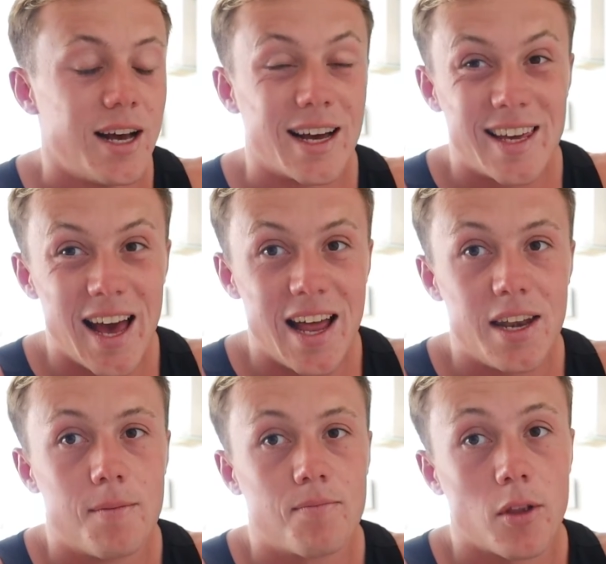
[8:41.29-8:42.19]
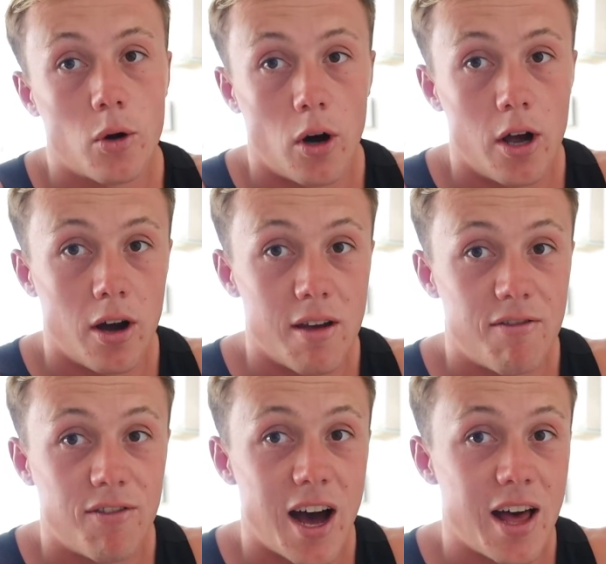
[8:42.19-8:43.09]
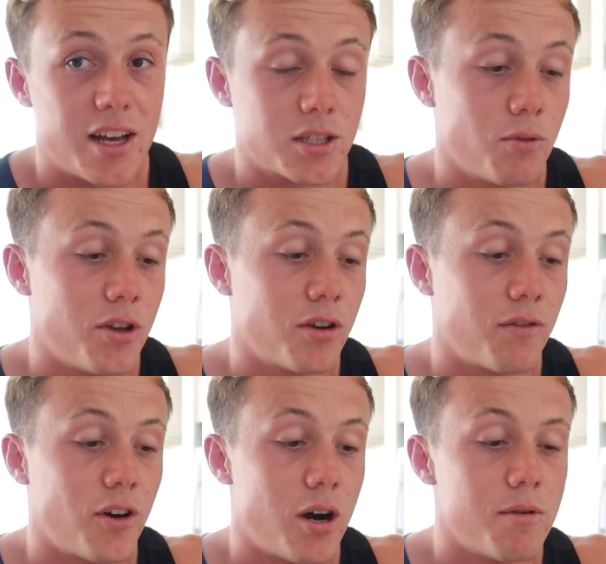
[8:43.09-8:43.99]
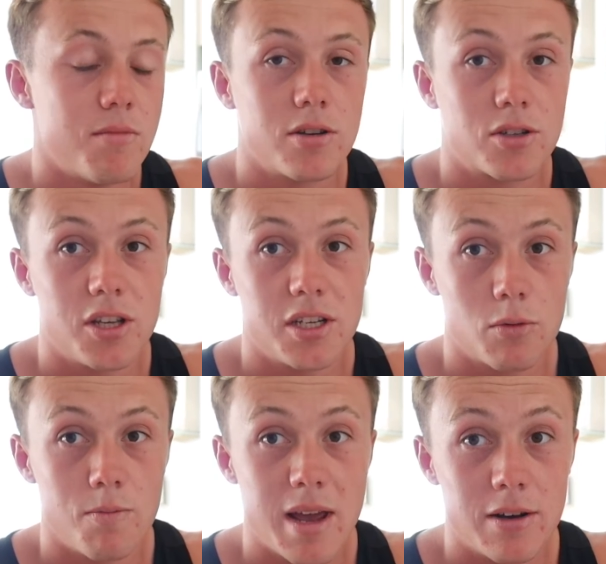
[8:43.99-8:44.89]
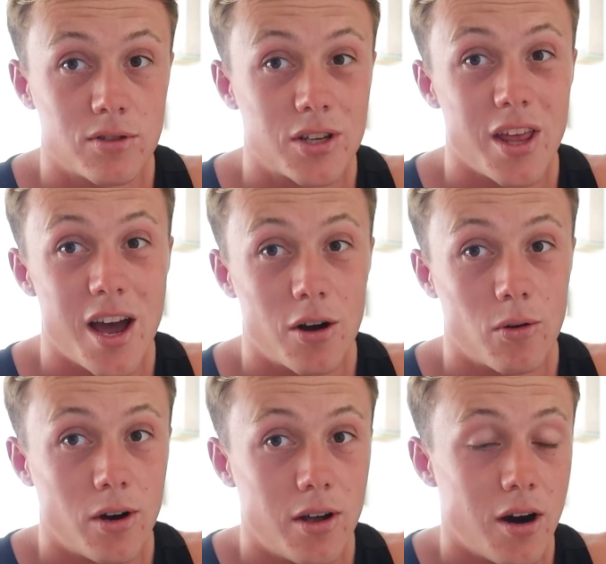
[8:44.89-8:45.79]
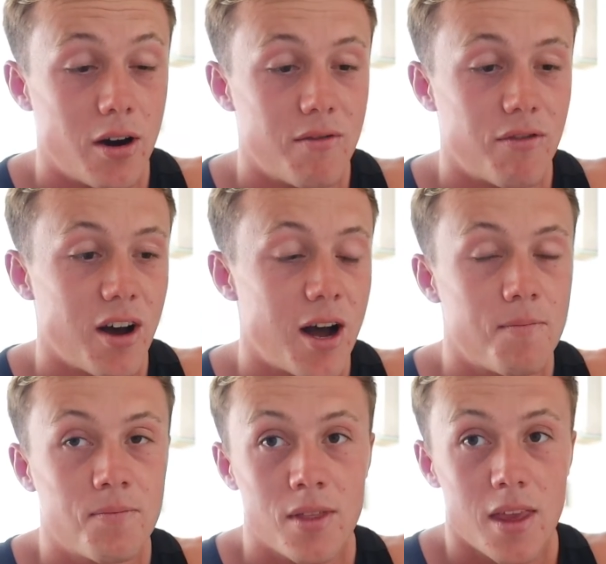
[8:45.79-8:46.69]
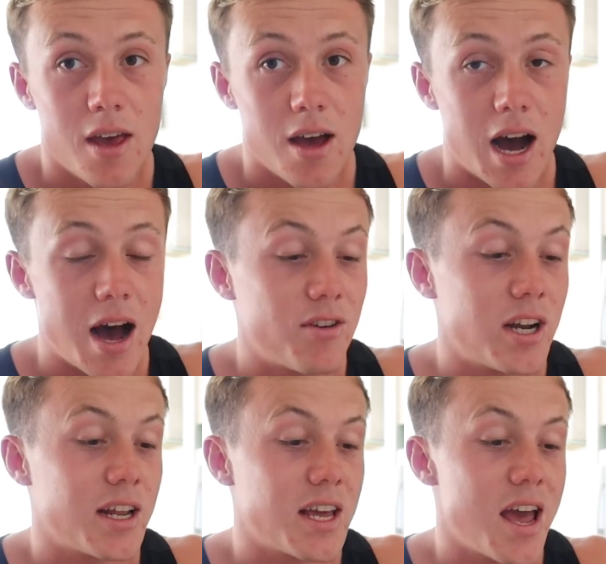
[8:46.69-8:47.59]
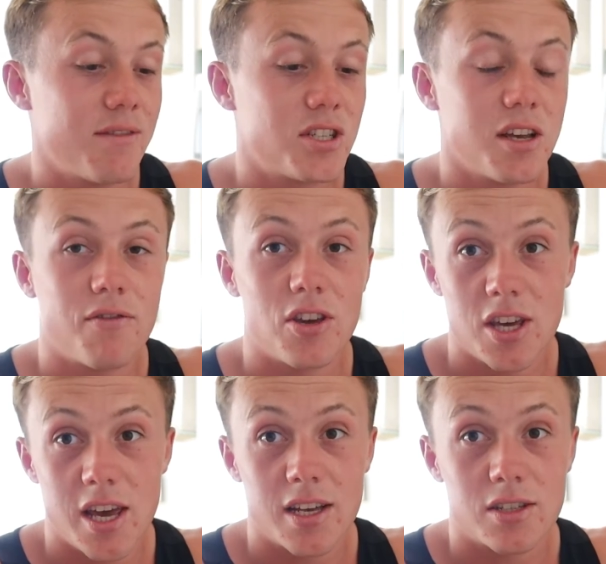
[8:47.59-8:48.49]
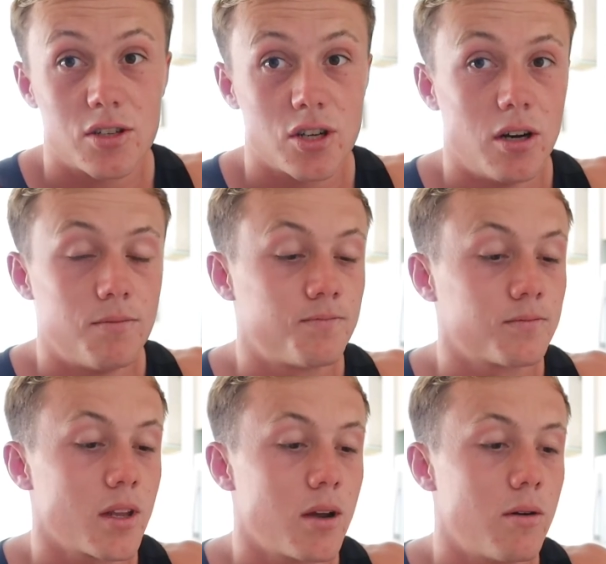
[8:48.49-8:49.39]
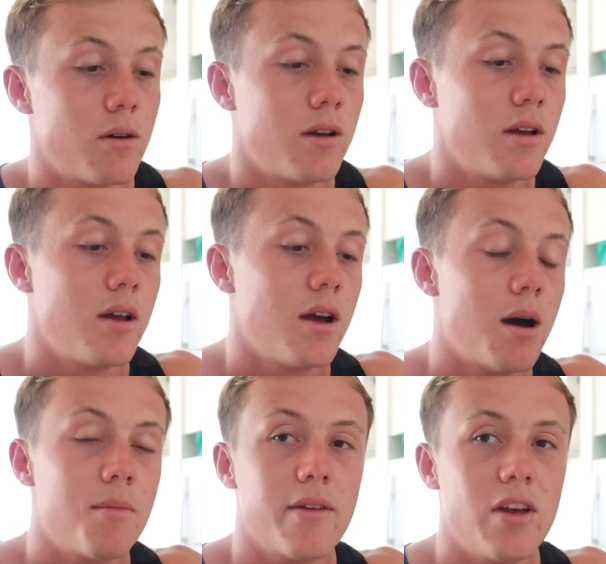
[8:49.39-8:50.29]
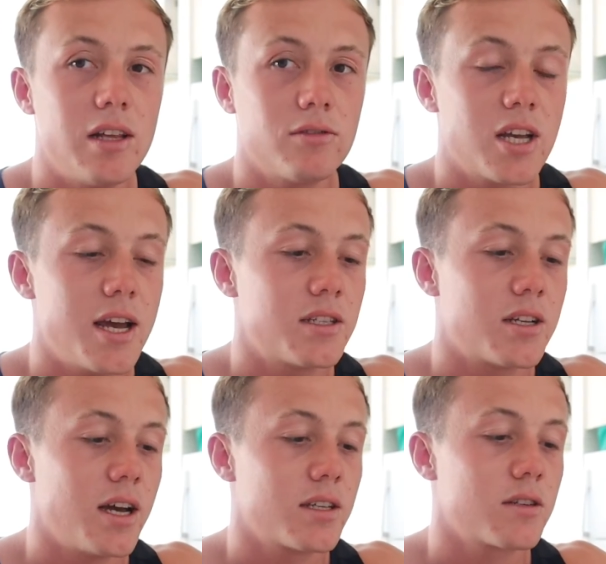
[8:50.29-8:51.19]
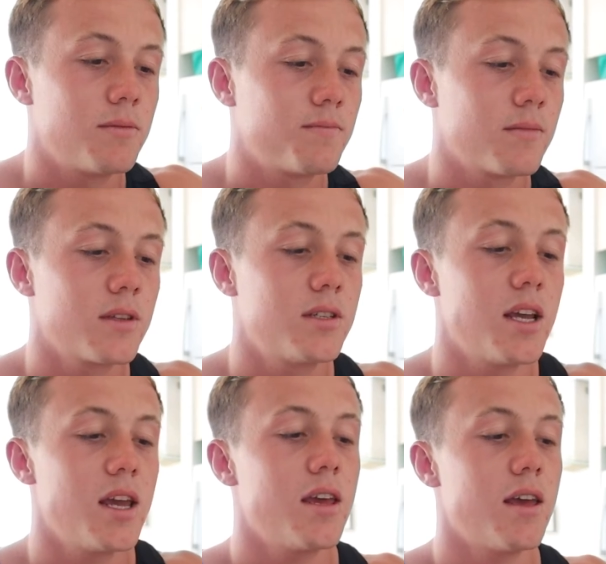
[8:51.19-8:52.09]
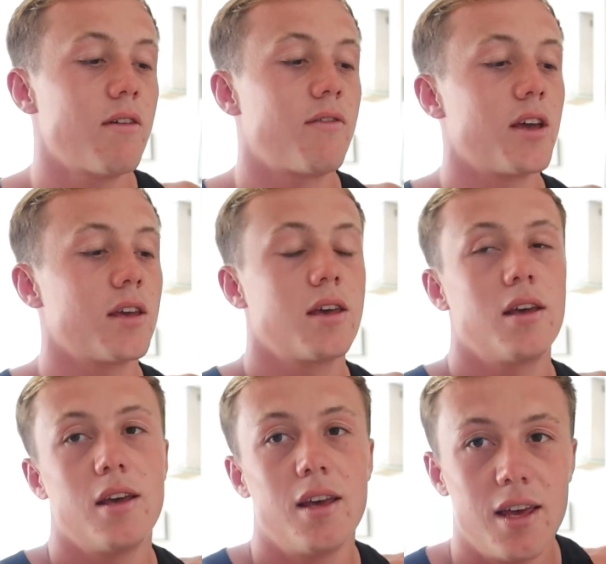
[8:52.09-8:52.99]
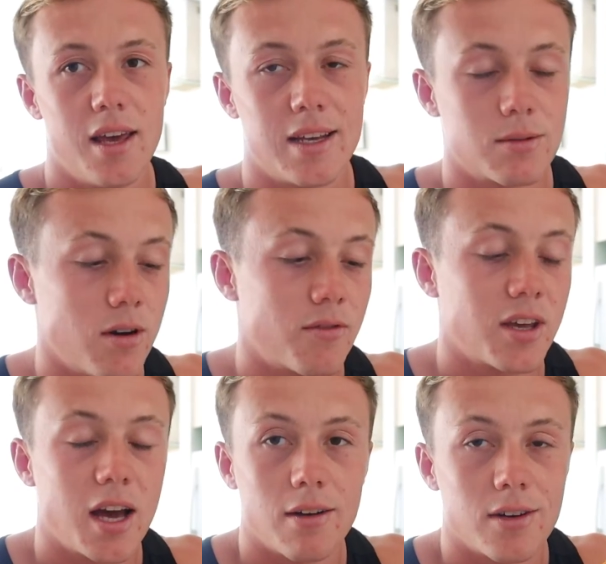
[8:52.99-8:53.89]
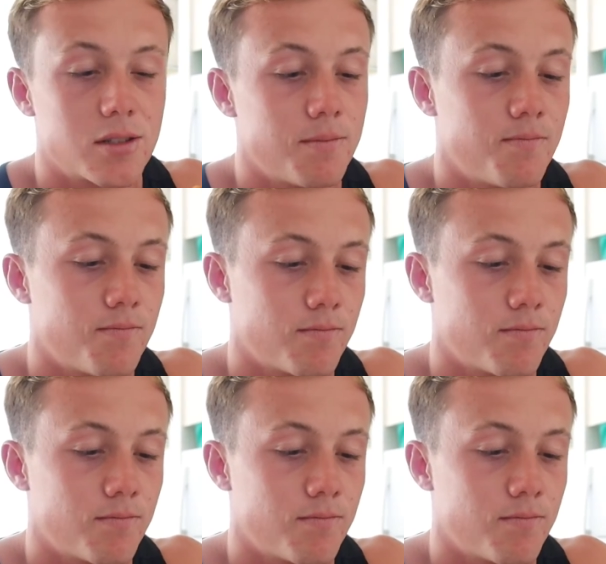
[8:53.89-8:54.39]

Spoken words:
Again, quite high in fat. That's what you're going to find with most of these meals, that they are quite high in fat. I haven't had a KFC for years, so I'm going to give it a little taste test, see if I think it's worth the calories.